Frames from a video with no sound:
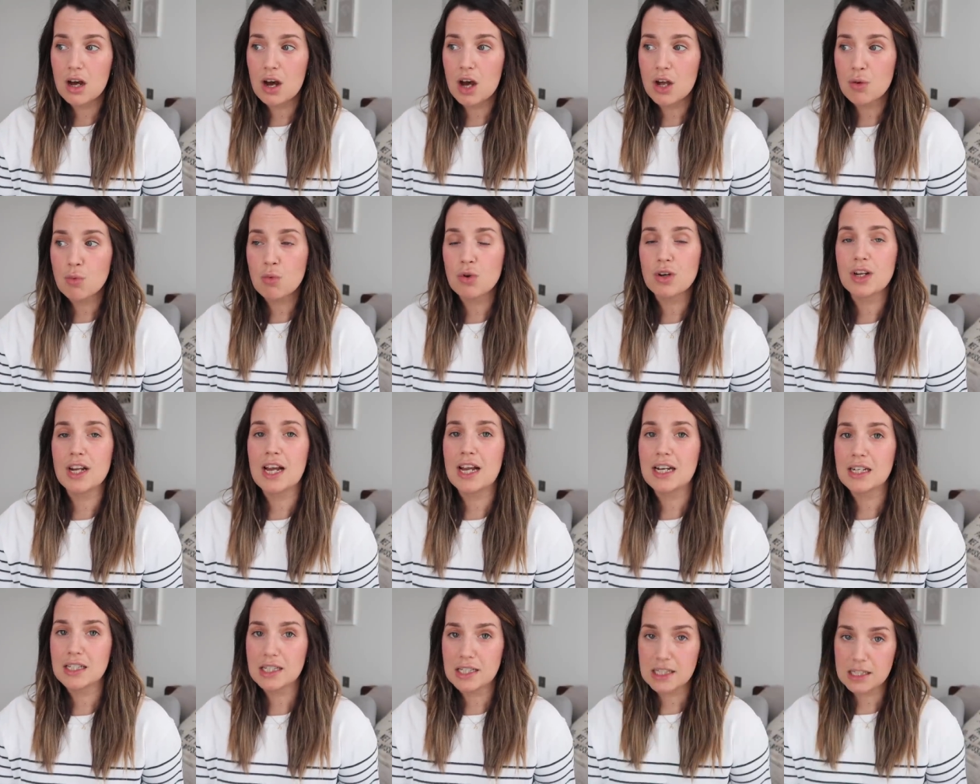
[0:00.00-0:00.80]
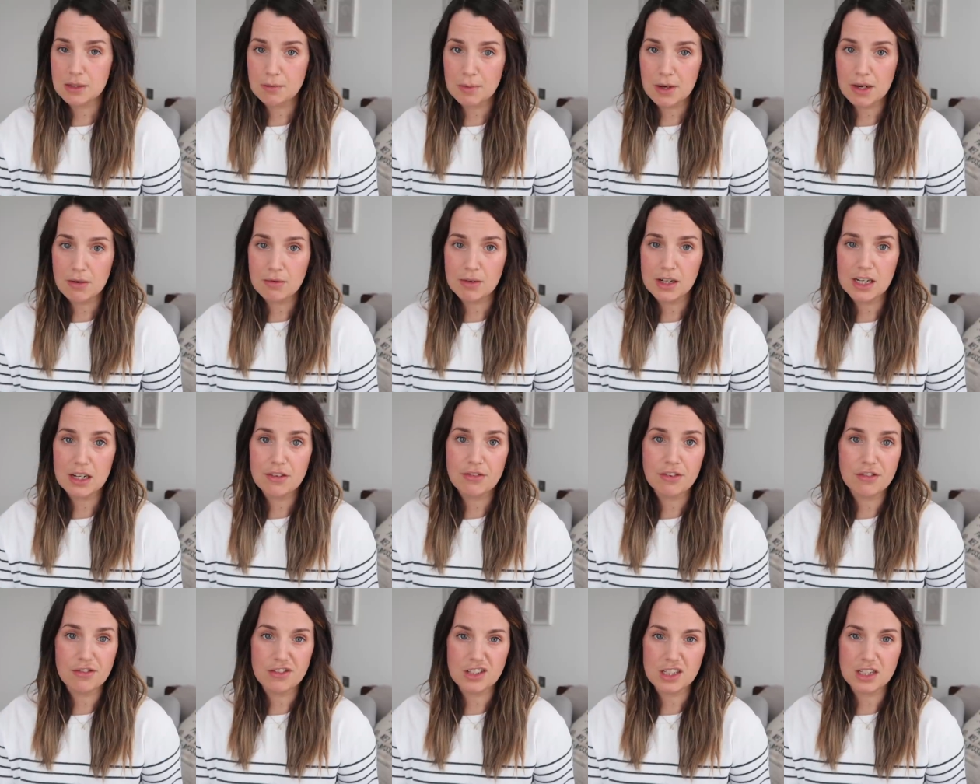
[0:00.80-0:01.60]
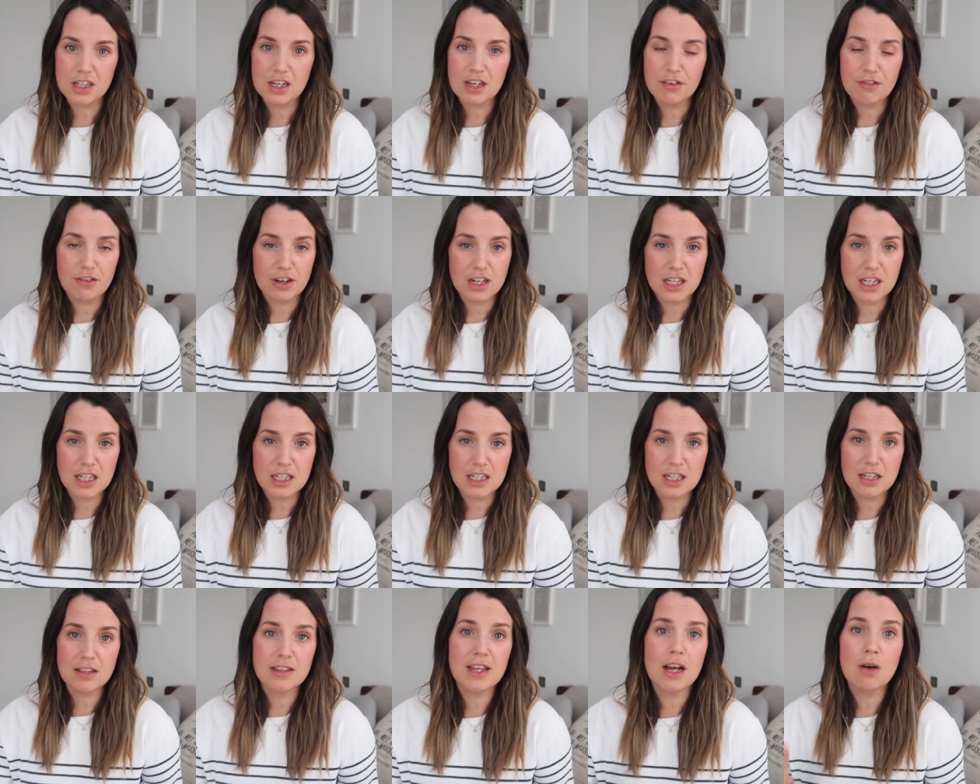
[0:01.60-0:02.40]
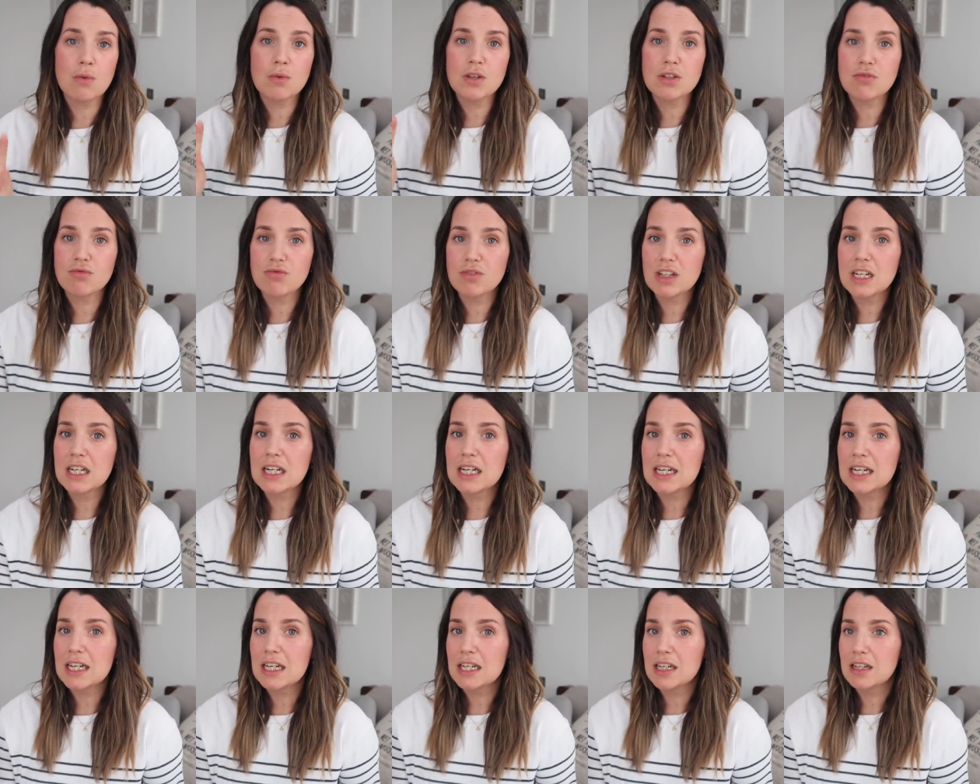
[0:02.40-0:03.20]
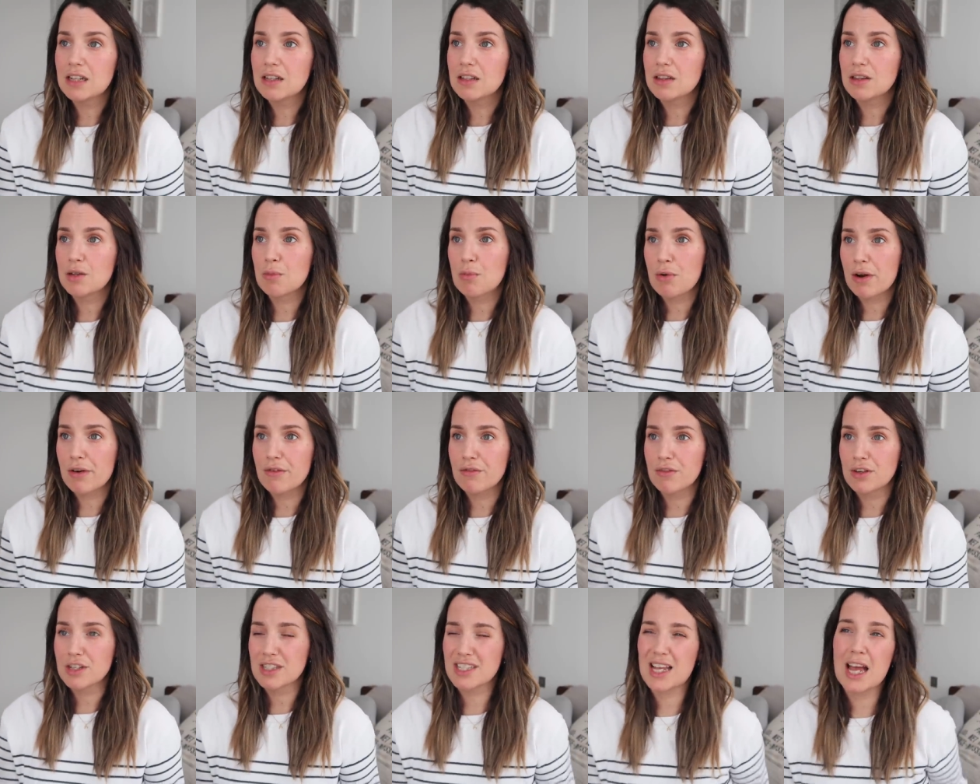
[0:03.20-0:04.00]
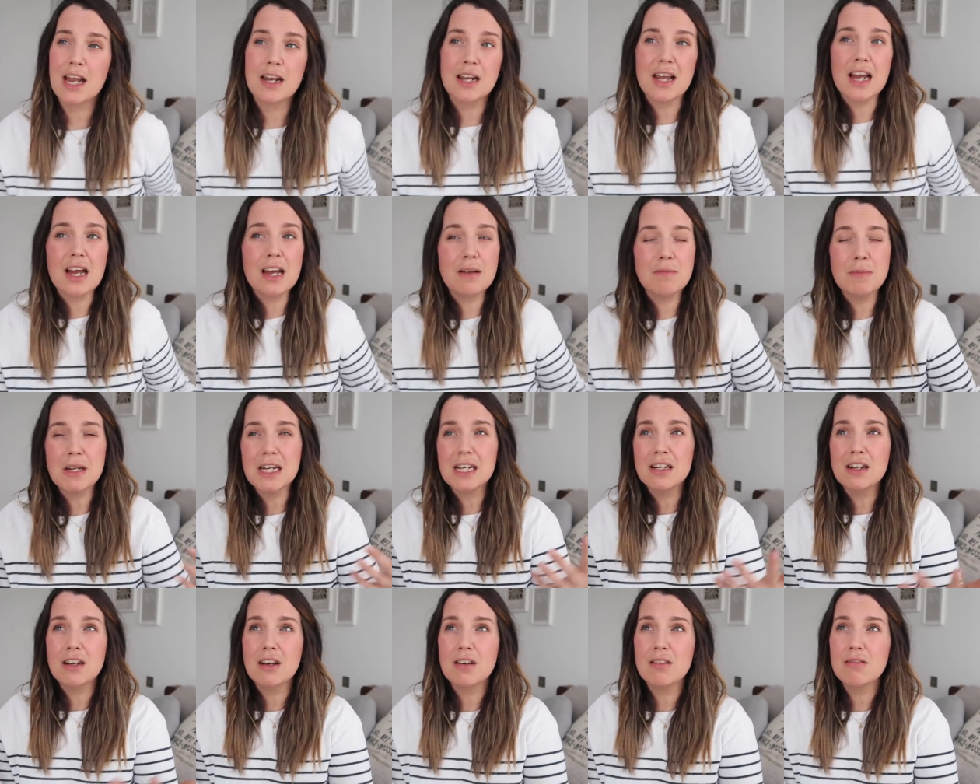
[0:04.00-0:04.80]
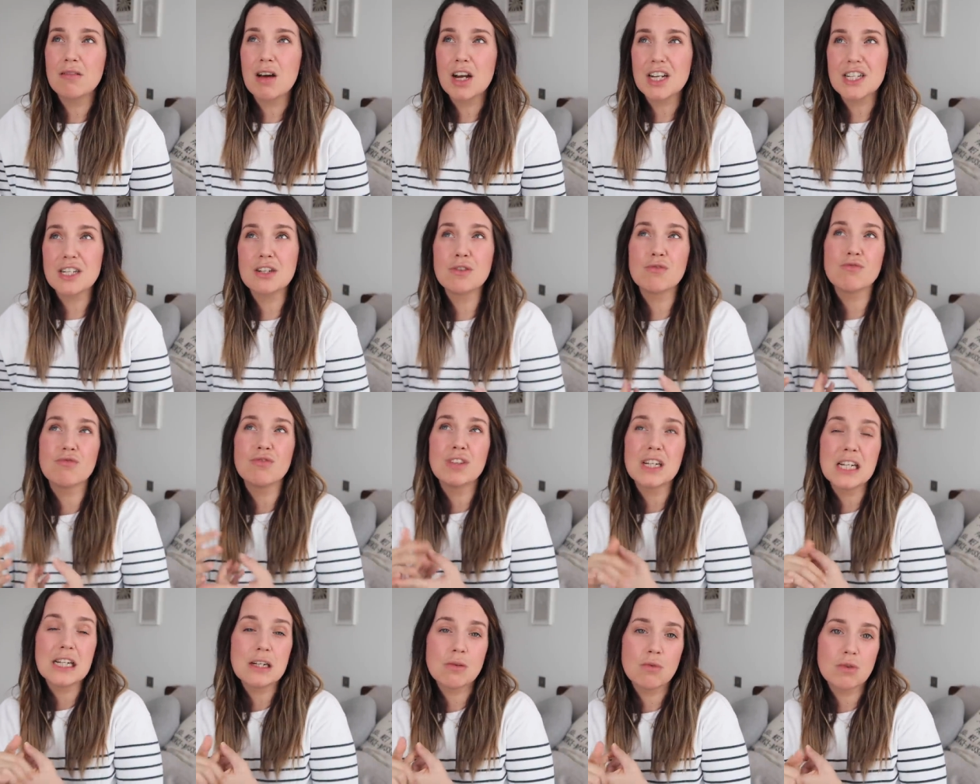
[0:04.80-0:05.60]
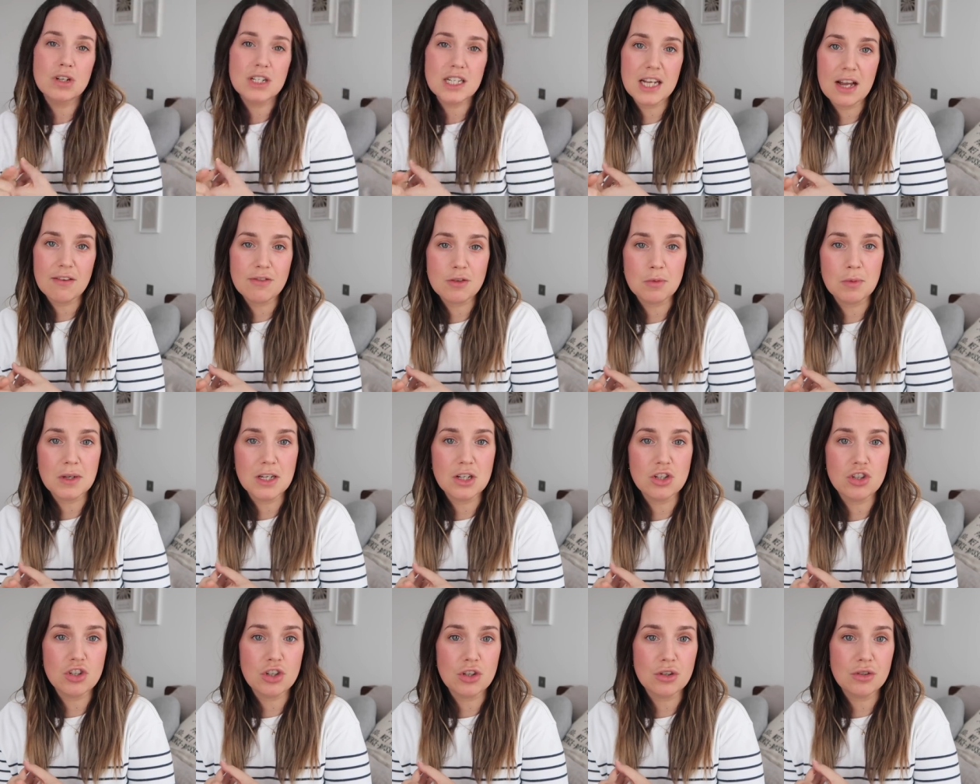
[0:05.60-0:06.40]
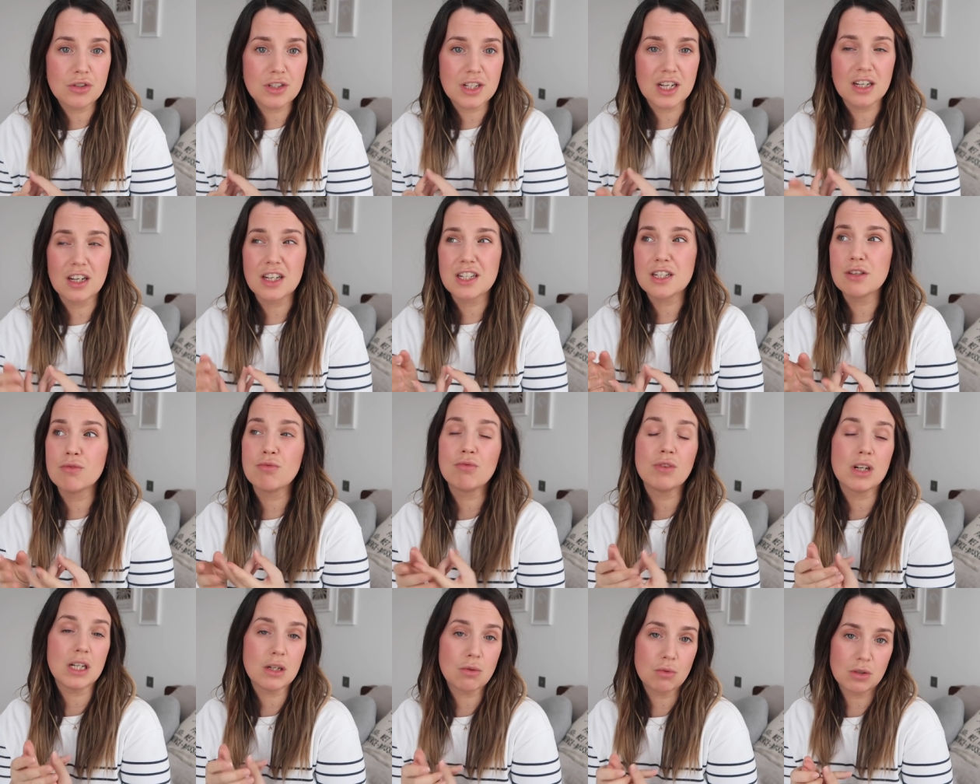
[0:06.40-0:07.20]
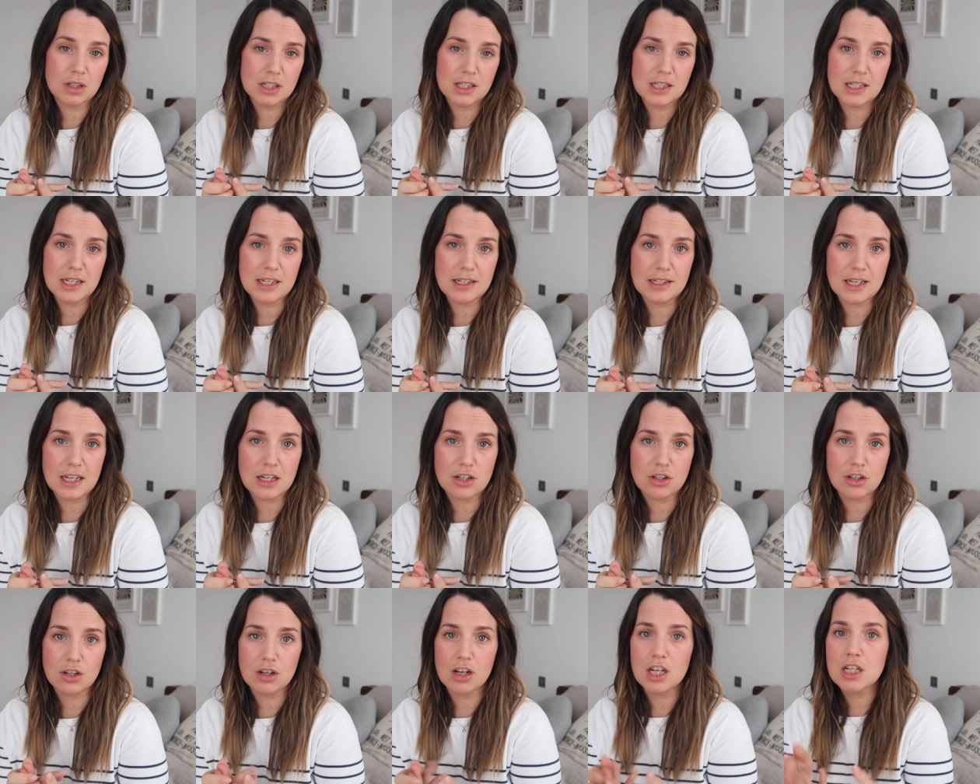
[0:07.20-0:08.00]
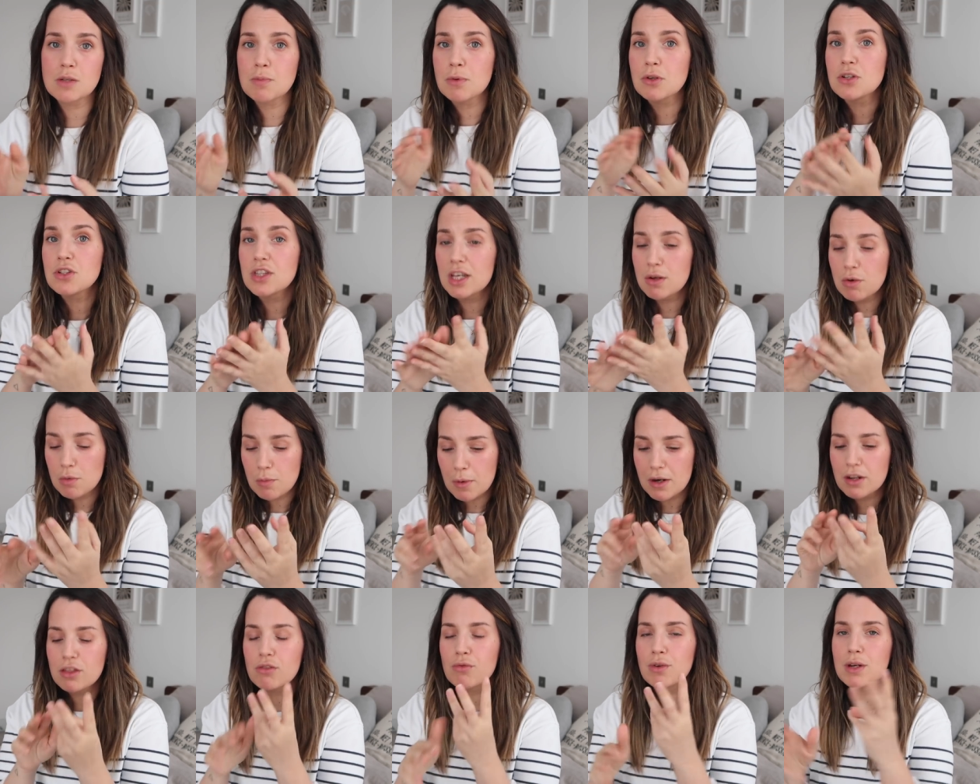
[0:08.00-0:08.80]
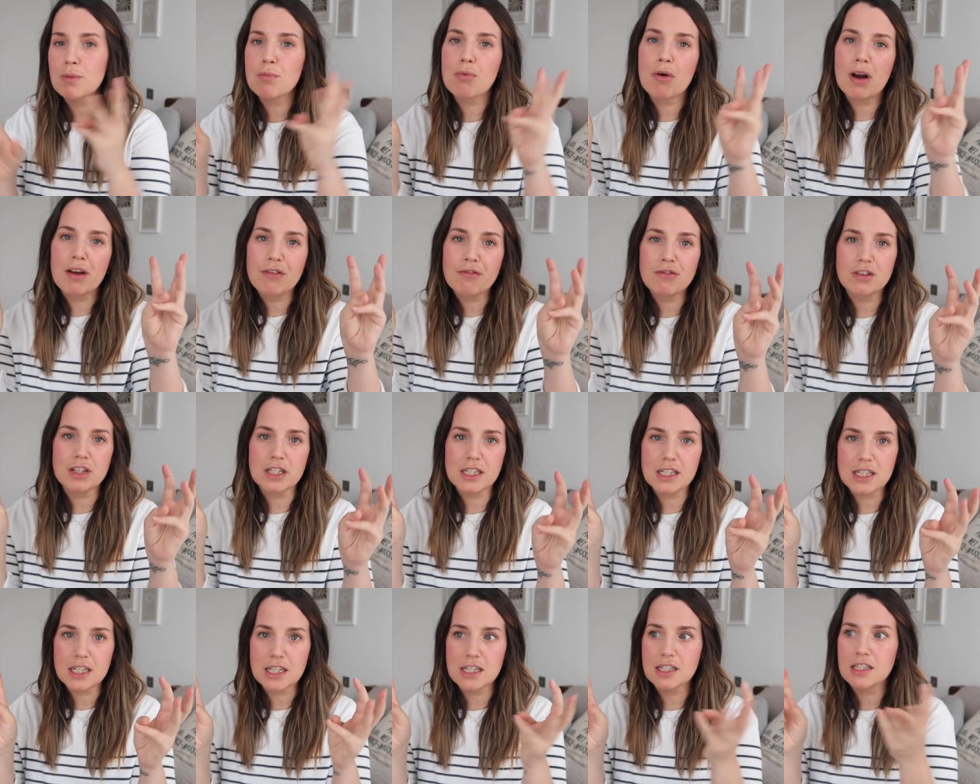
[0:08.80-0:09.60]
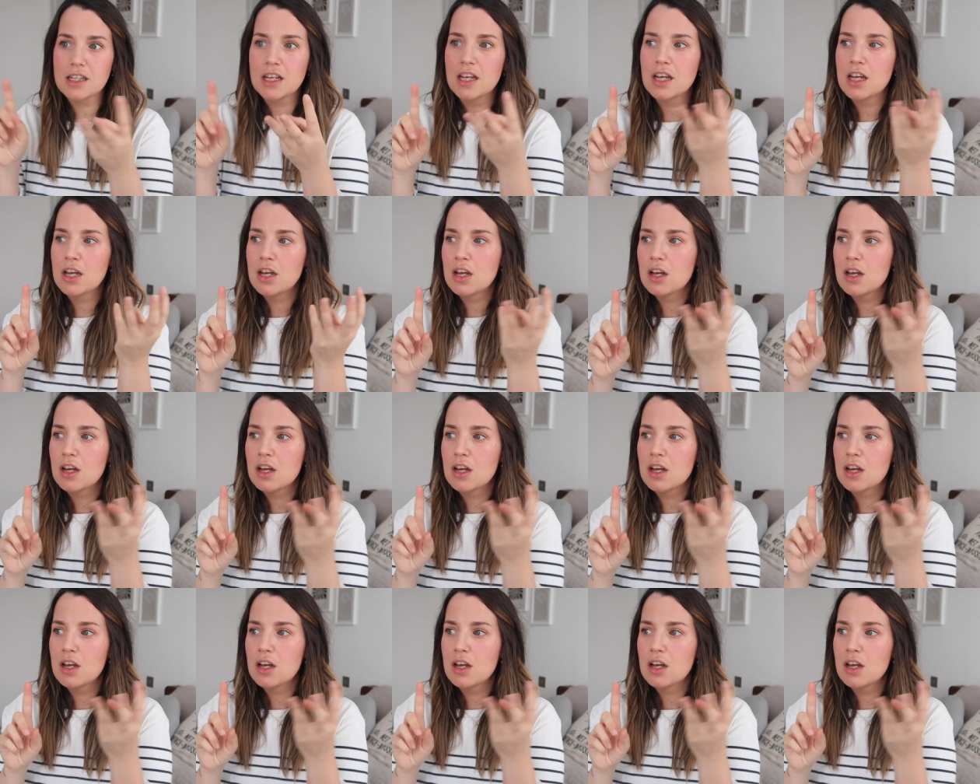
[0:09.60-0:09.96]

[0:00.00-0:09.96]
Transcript: I want access to pain relief if I need it. That was really the preference. And I mean, I didn't really want to have to be induced, and I didn't really want a C-section. I suppose they were my three preferences.